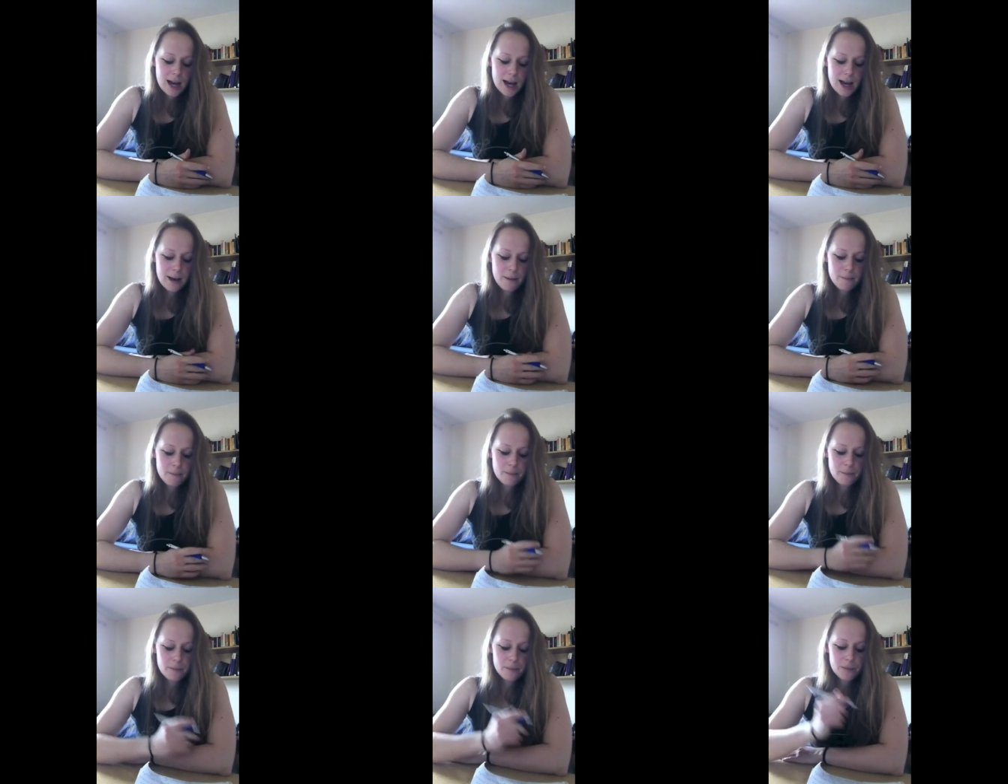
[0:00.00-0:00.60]

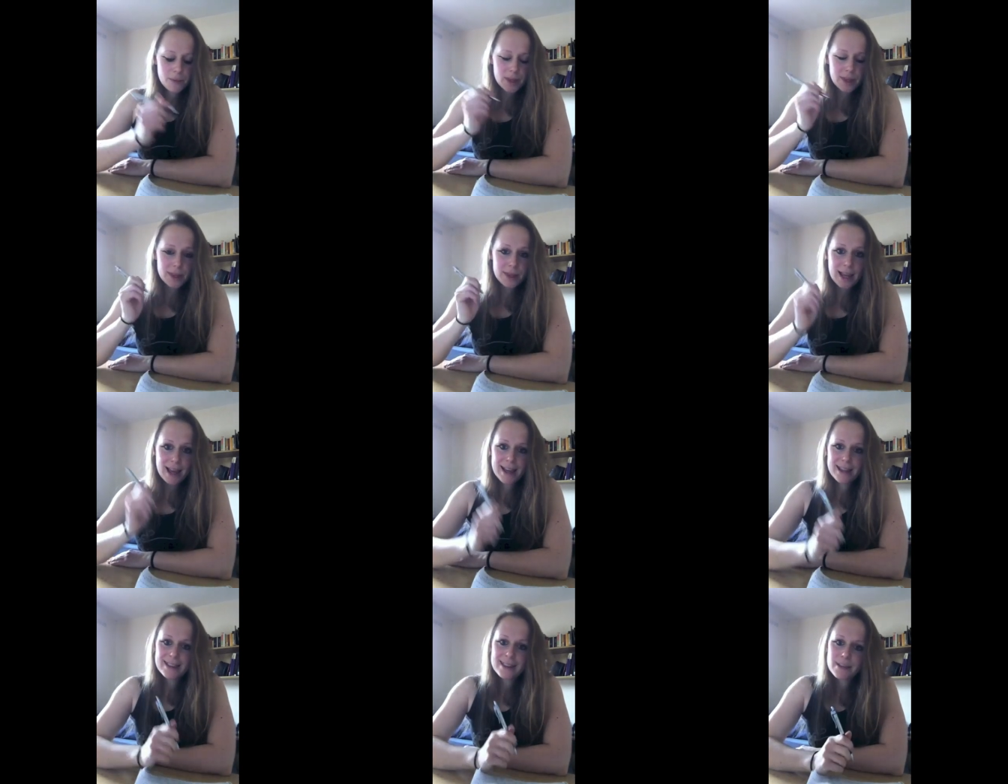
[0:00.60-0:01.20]
um,
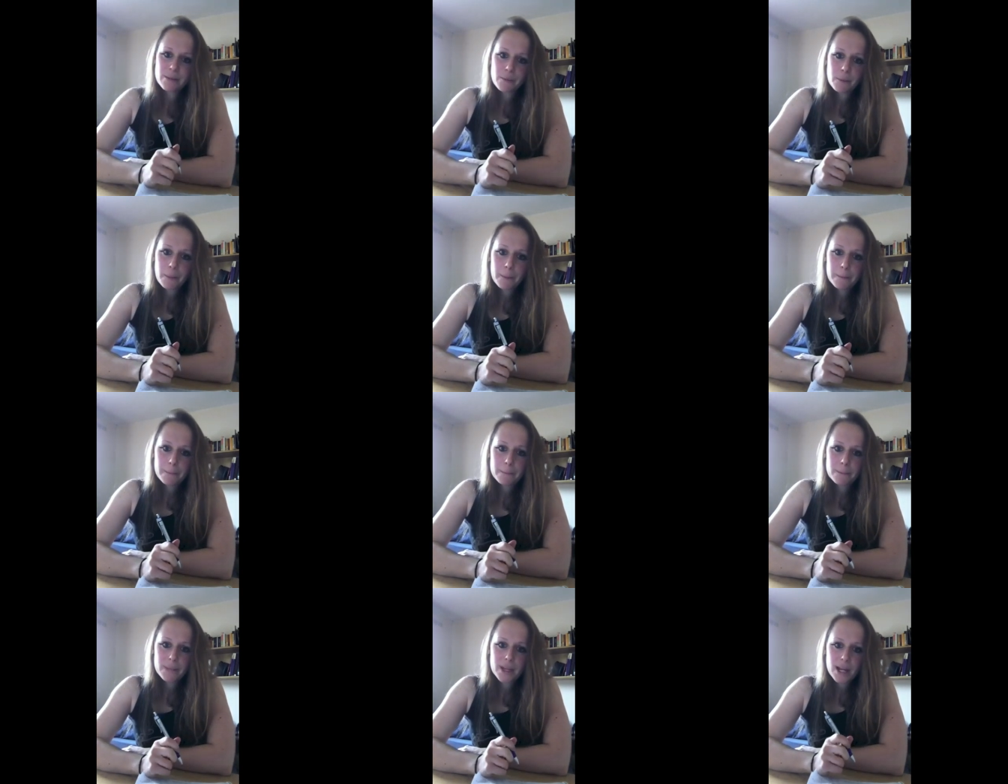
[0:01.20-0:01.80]
then
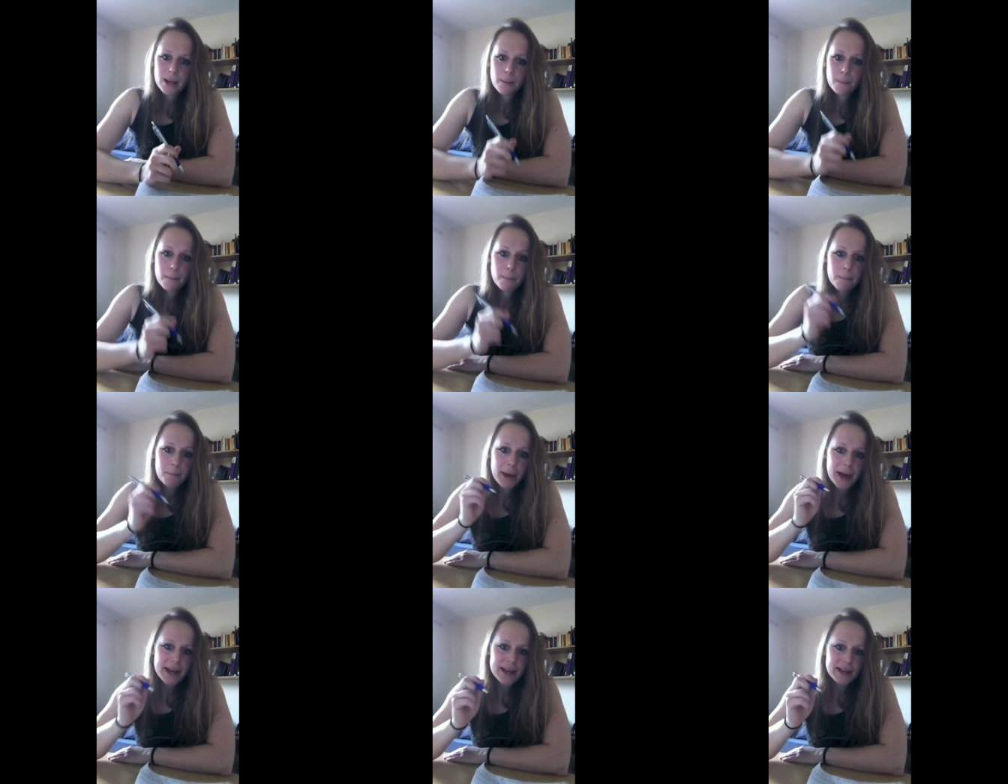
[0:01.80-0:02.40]

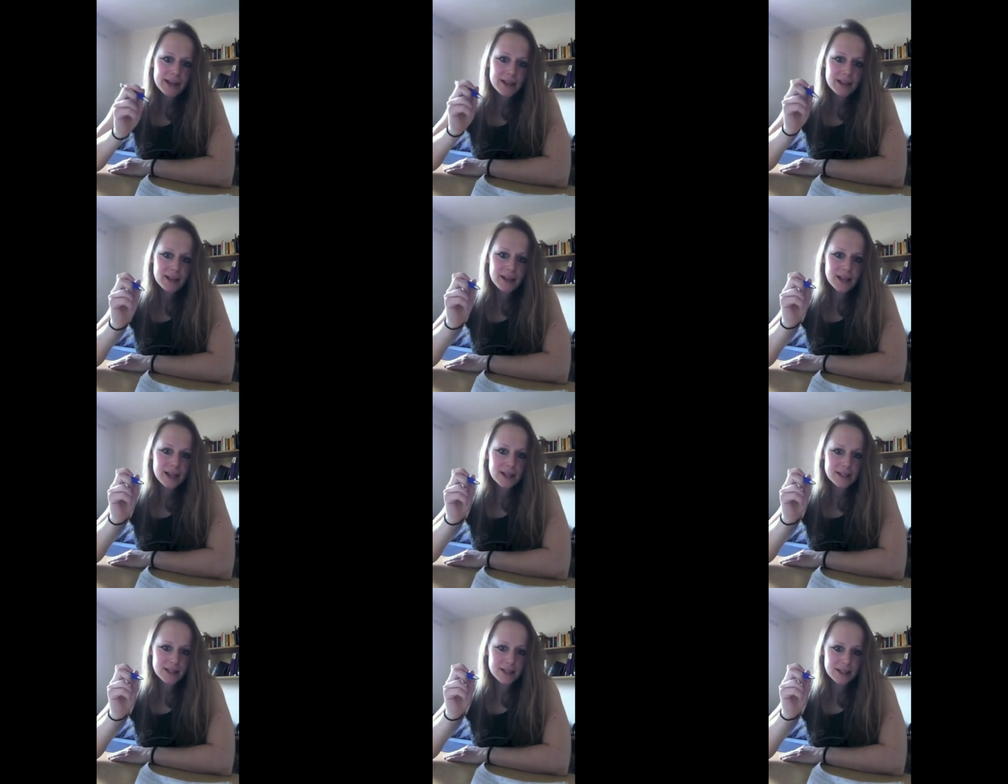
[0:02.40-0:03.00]
make a
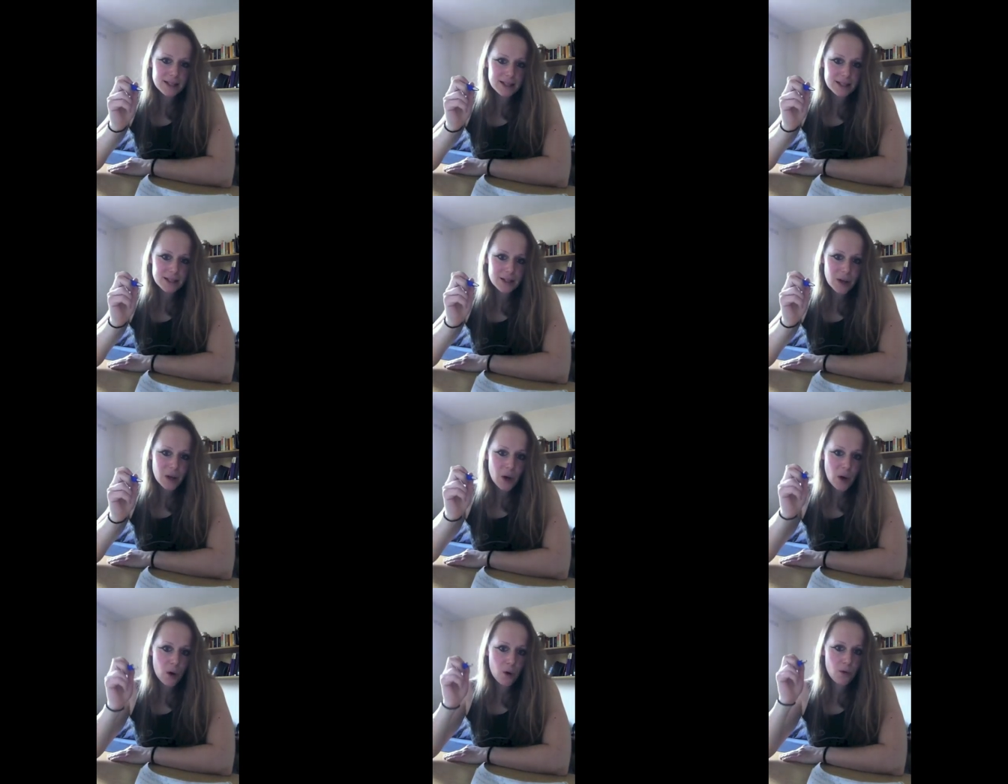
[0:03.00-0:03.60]
list
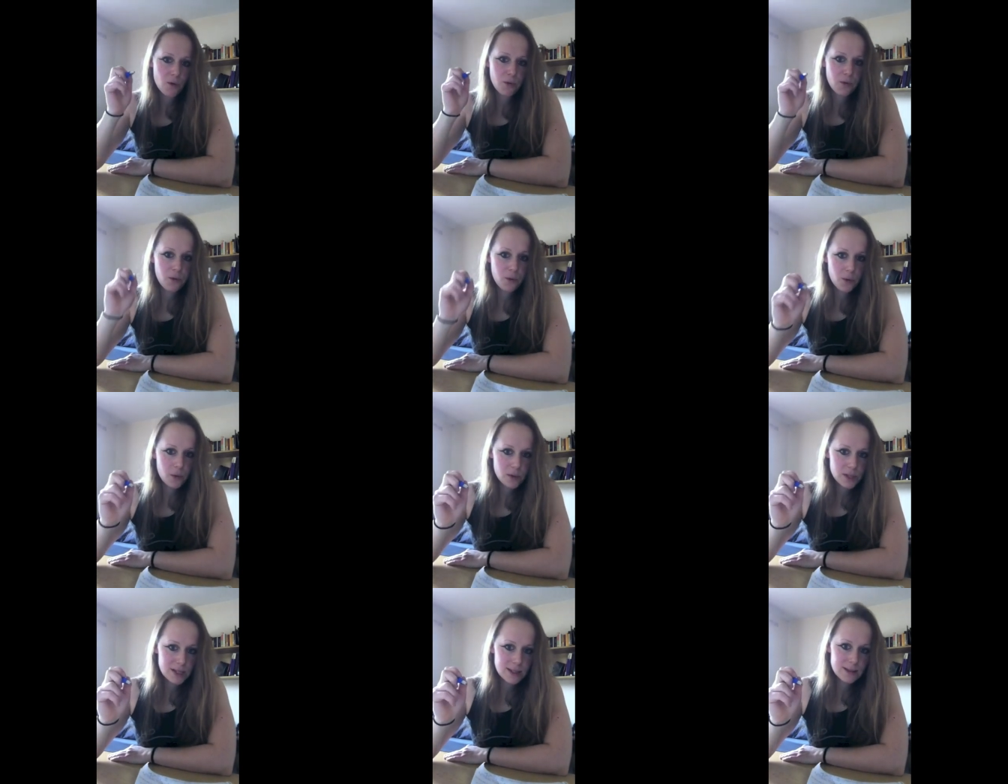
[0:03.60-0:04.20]
of
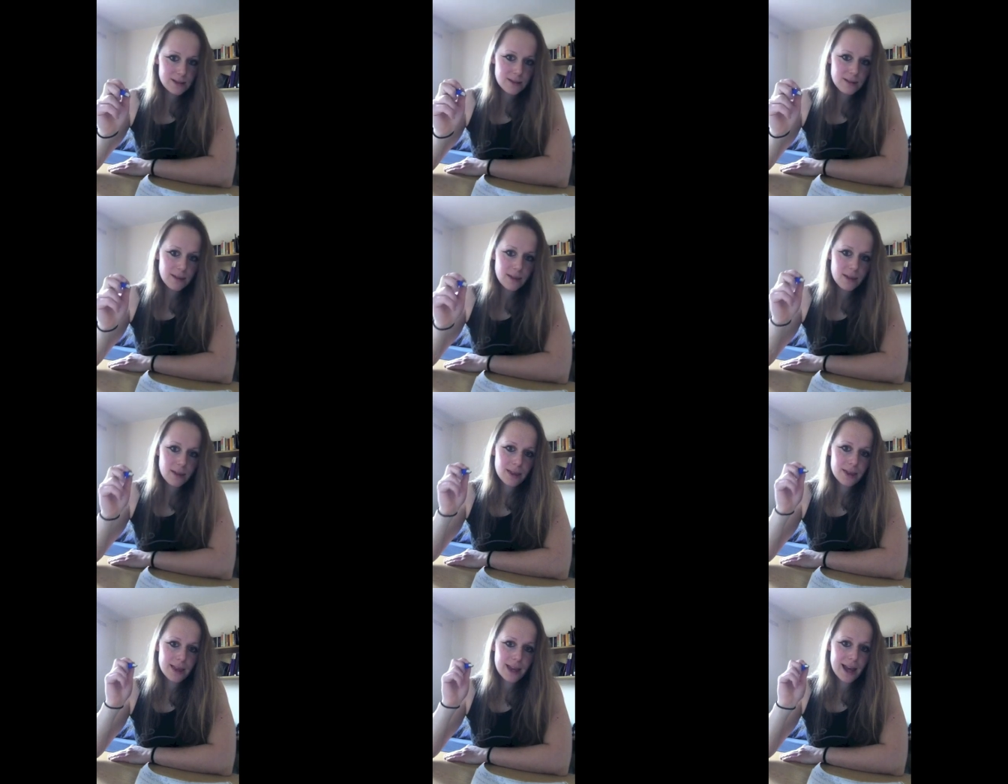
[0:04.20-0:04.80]
foods
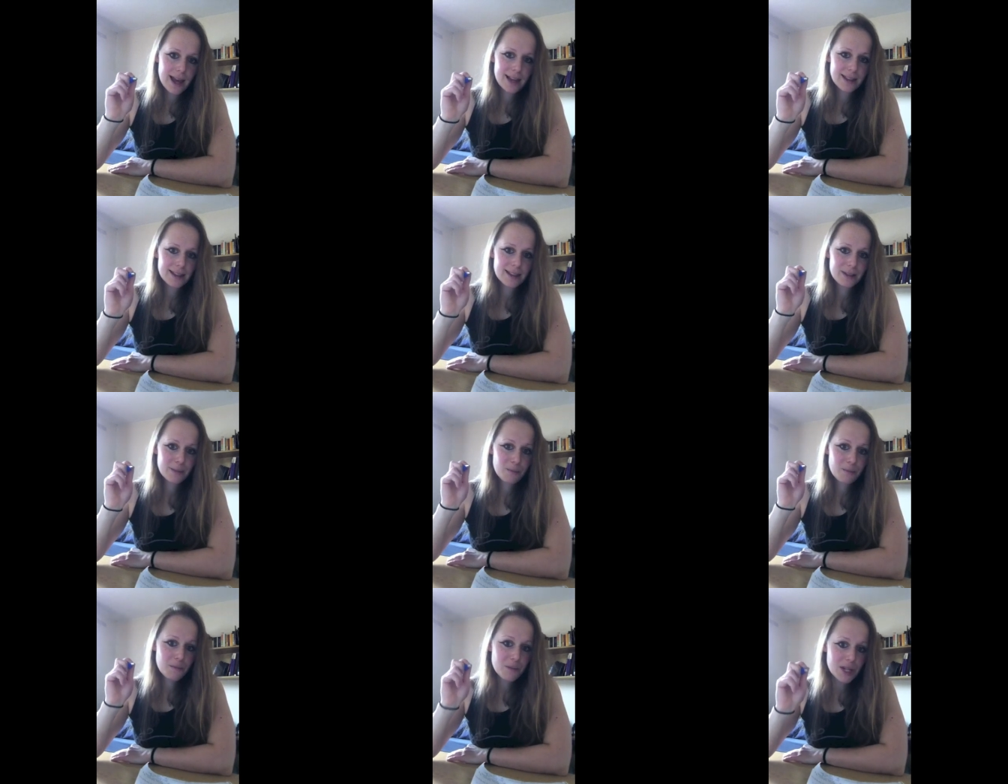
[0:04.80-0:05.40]
that
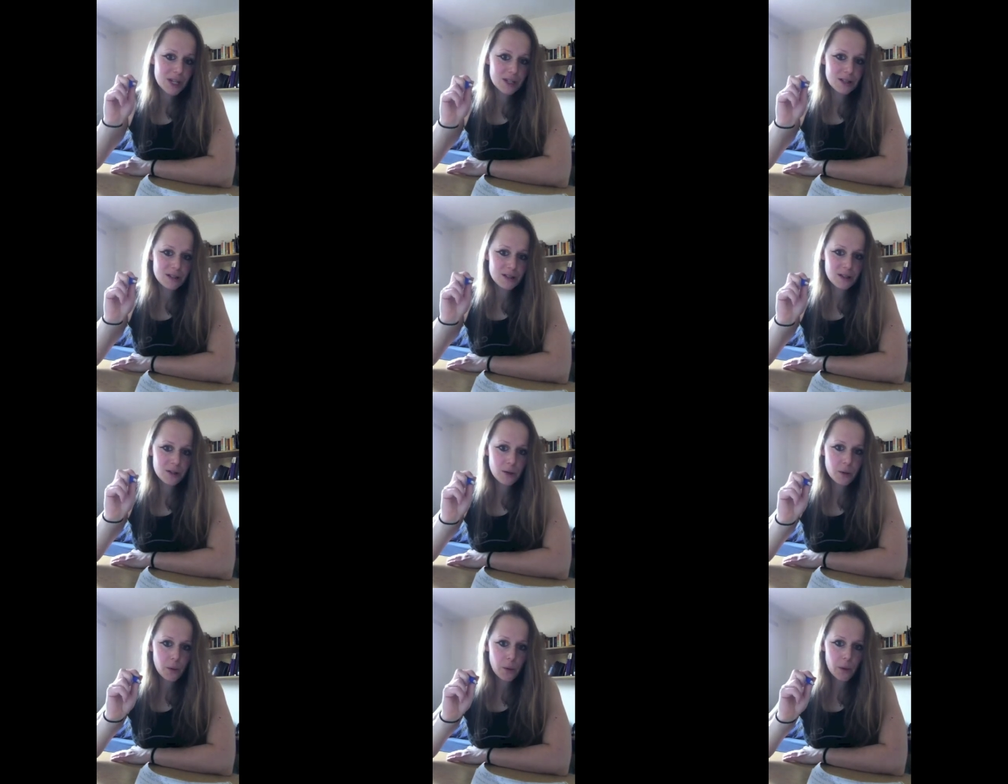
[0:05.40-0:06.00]
meet
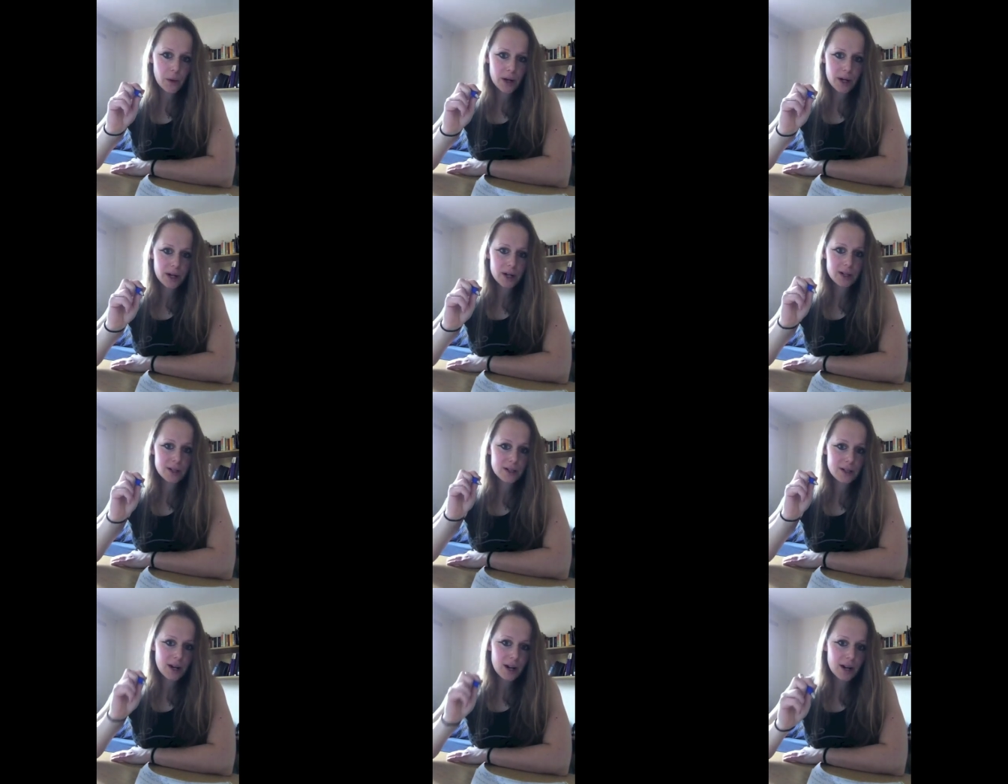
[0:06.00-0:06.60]
your
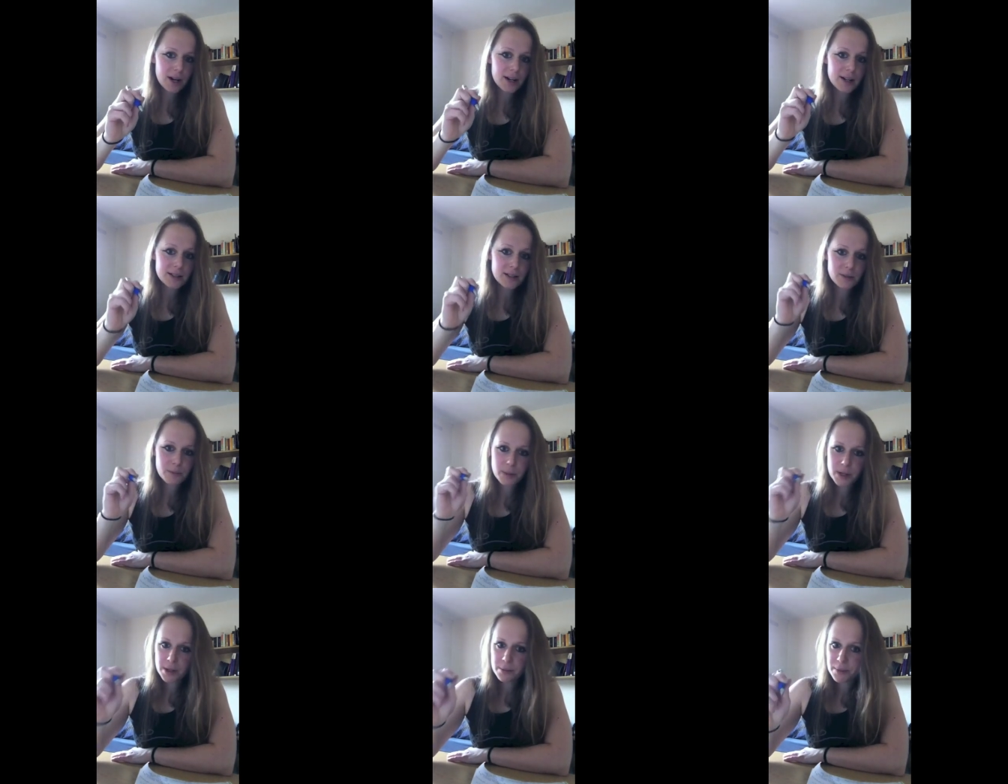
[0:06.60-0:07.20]
targets
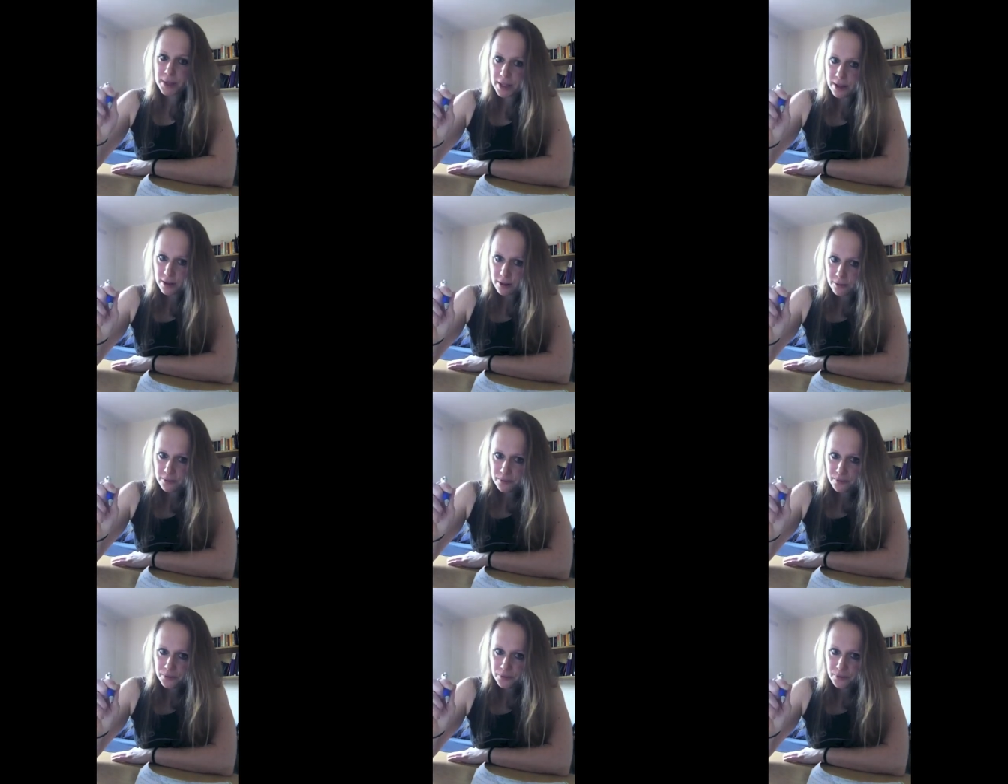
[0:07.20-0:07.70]
per meal